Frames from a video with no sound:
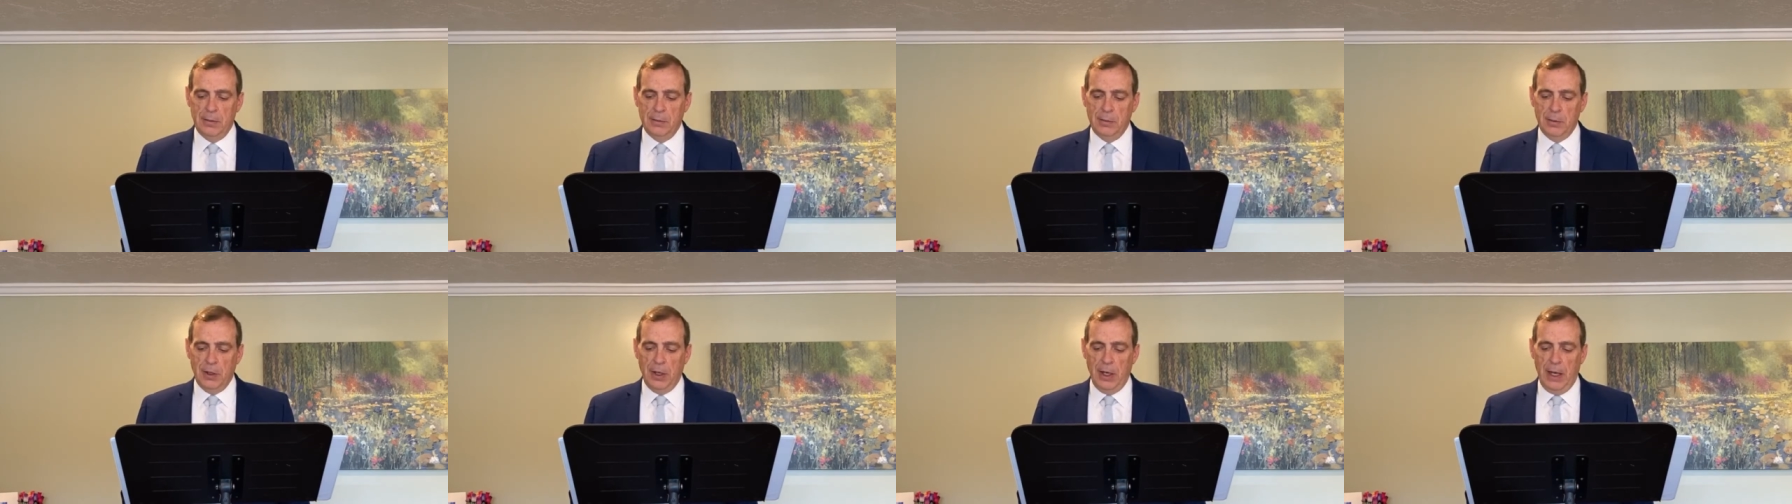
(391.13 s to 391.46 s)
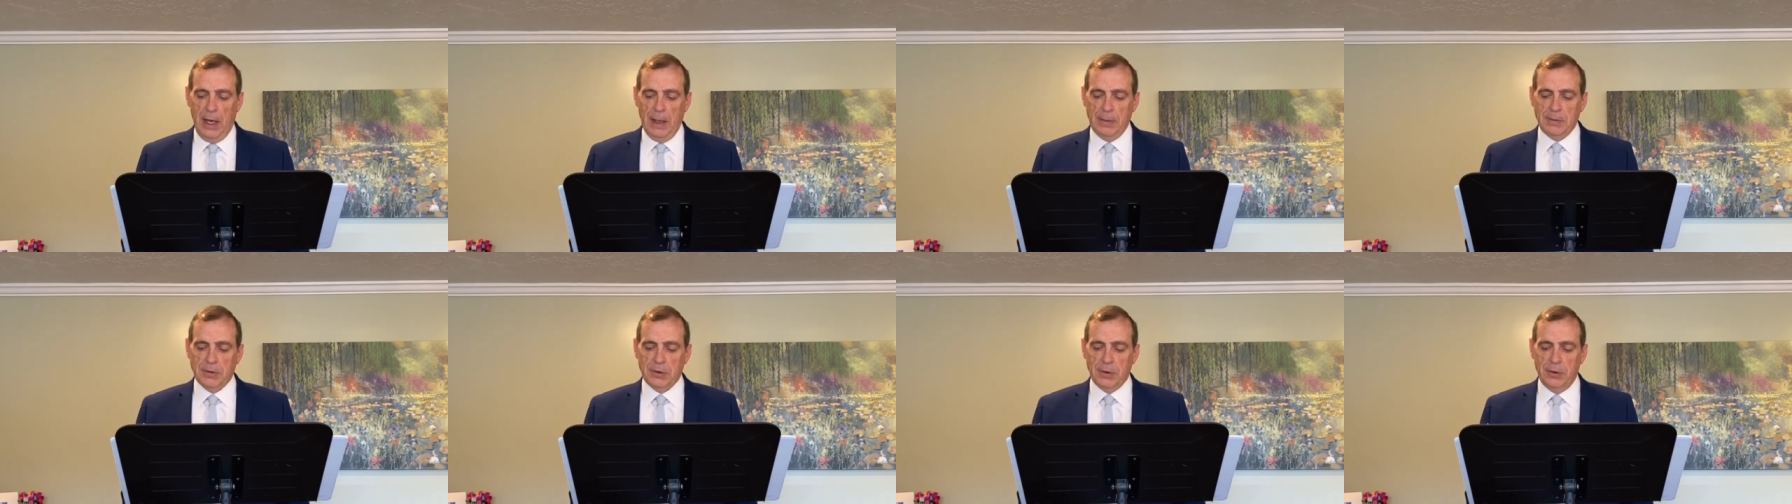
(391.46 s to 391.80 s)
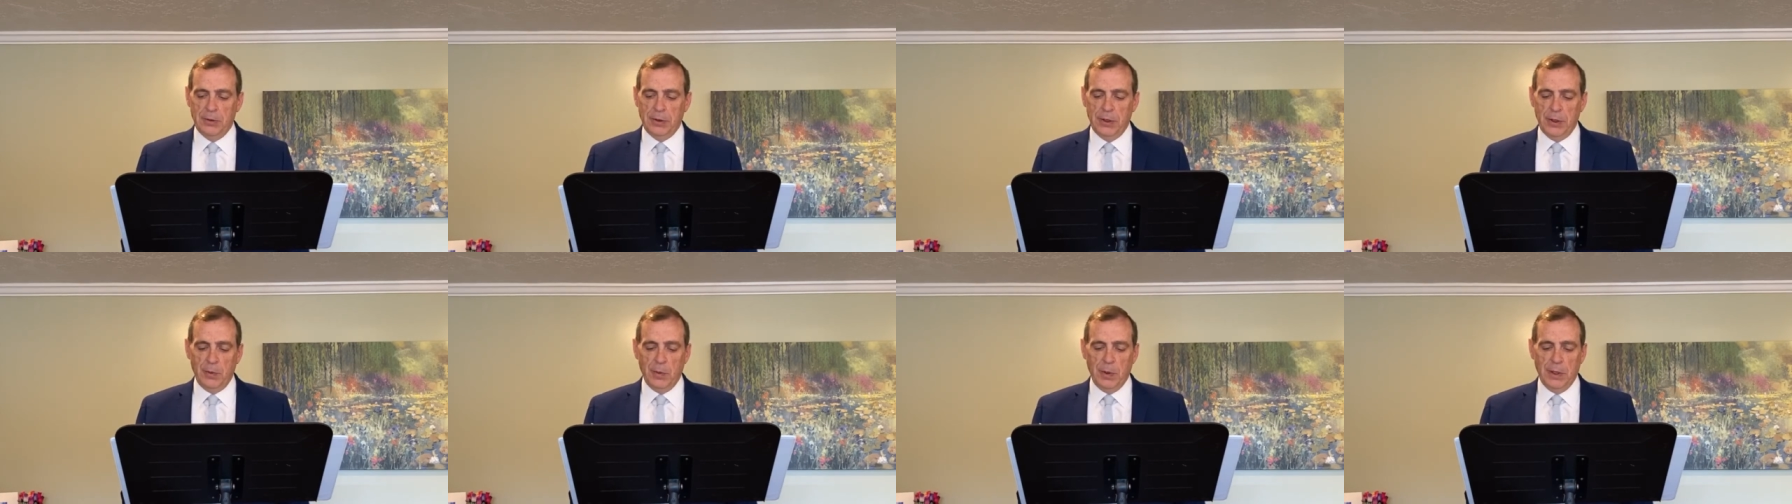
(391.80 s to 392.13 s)
perhaps
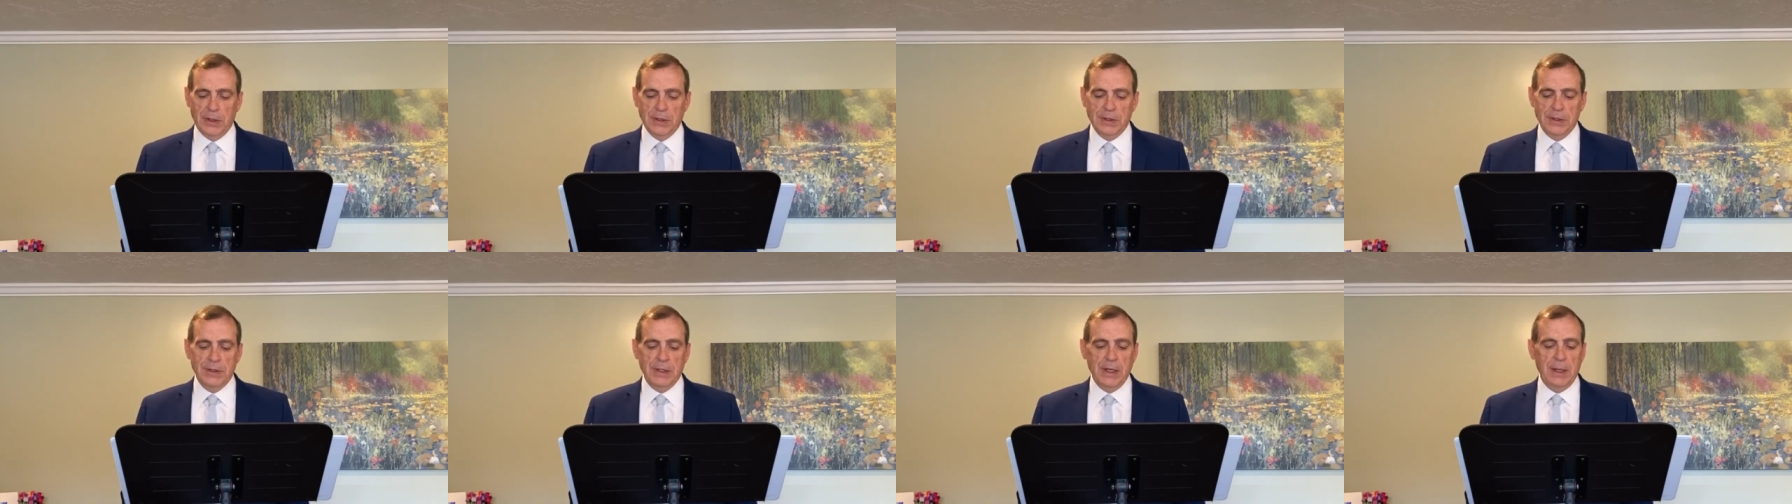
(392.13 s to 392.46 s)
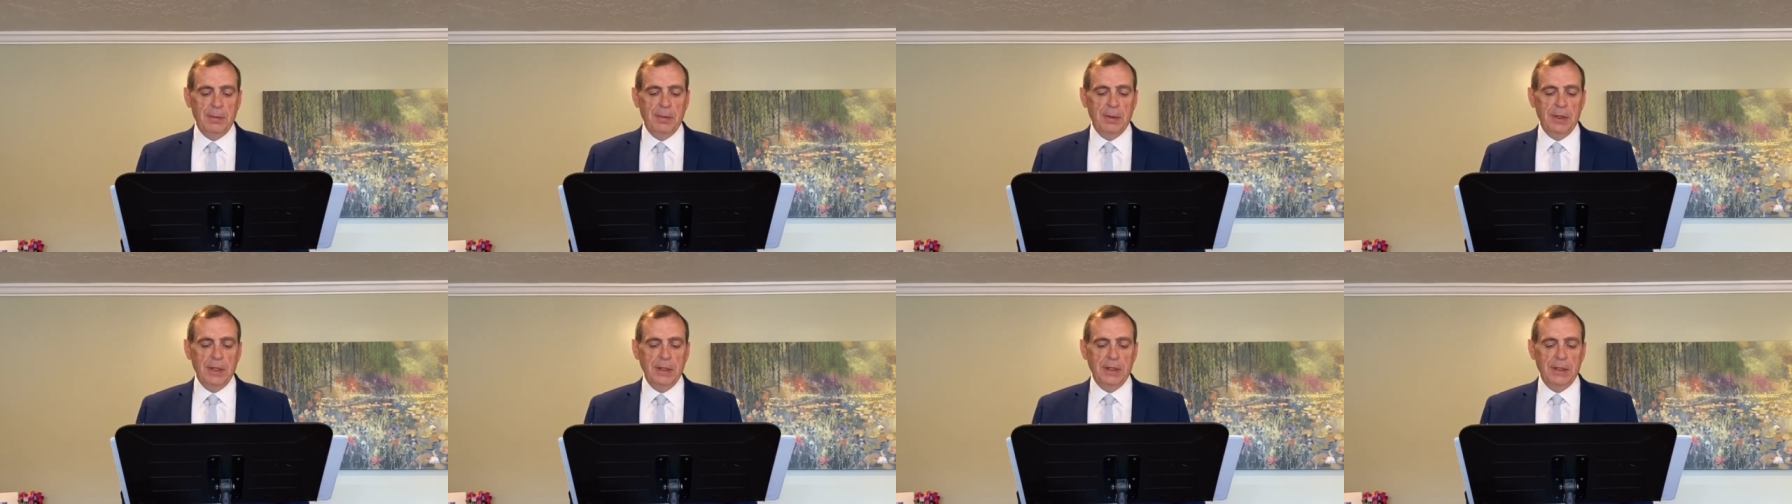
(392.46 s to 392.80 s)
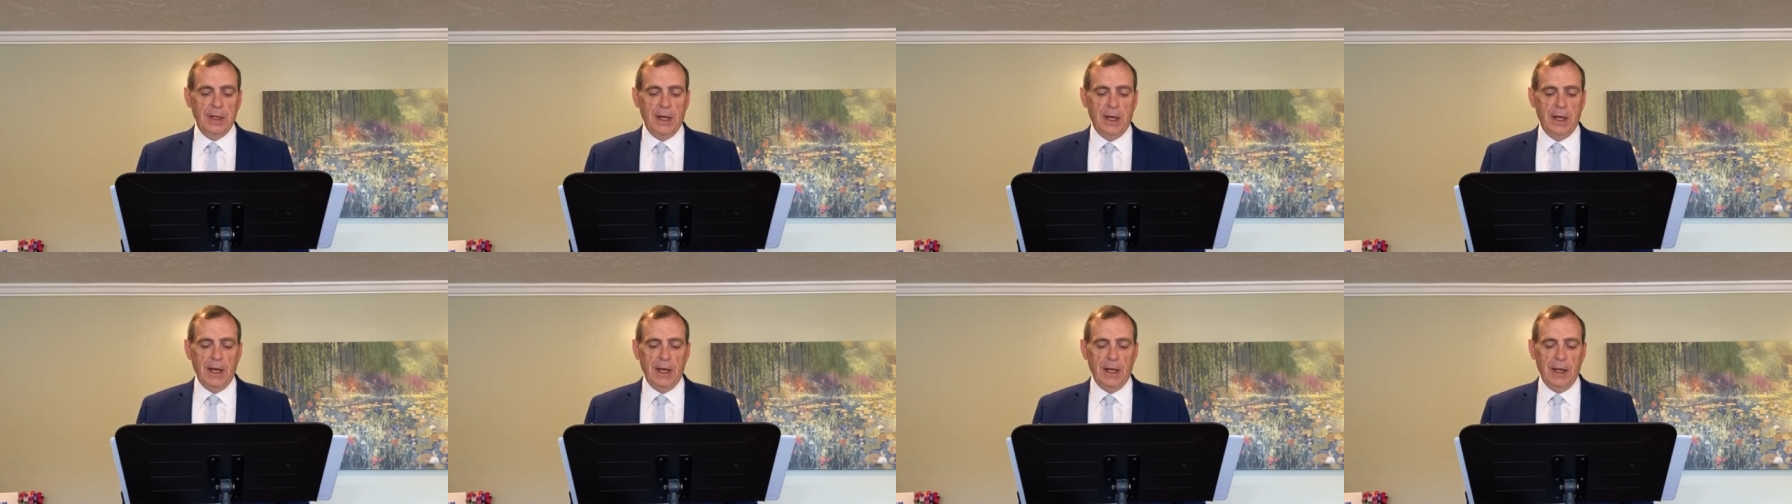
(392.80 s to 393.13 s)
only one step at a
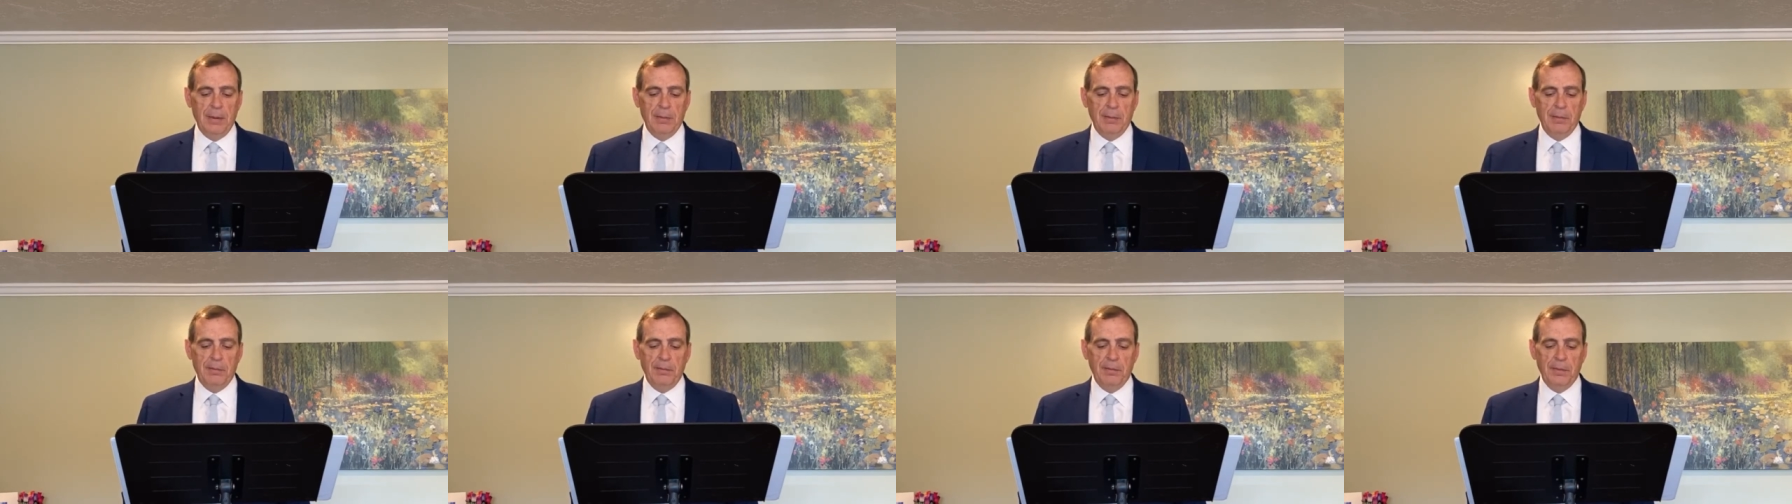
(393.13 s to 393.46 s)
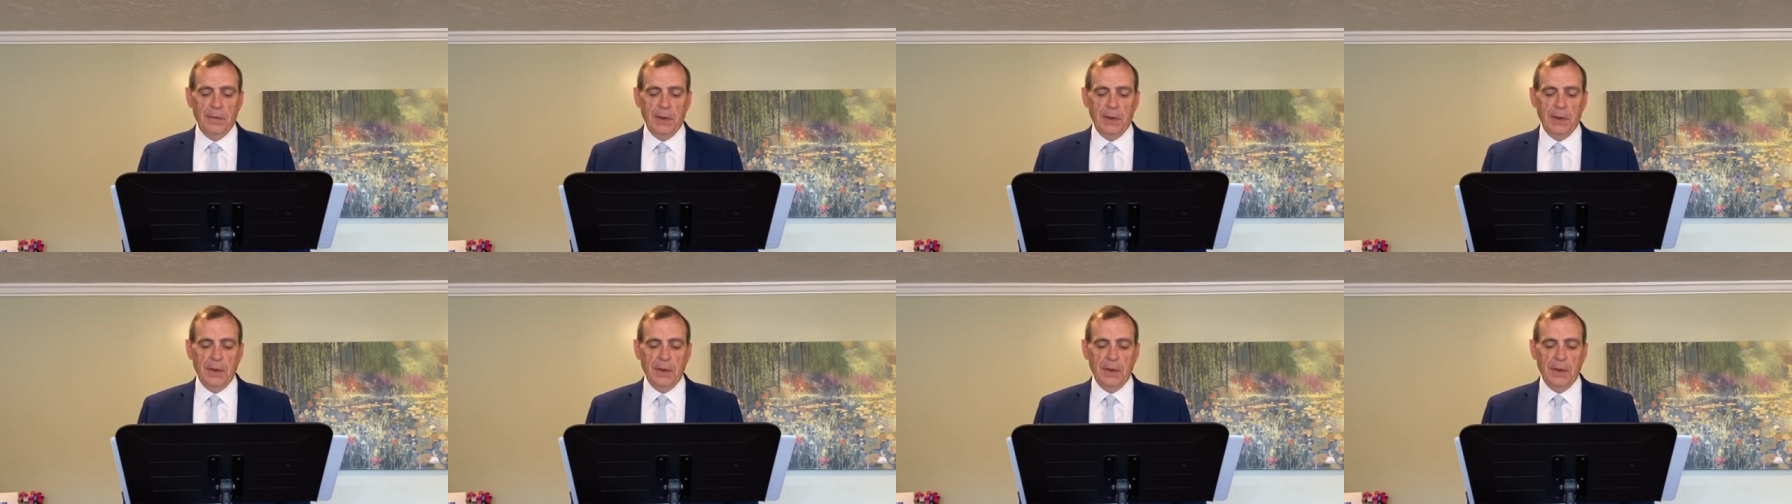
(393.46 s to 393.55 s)
time,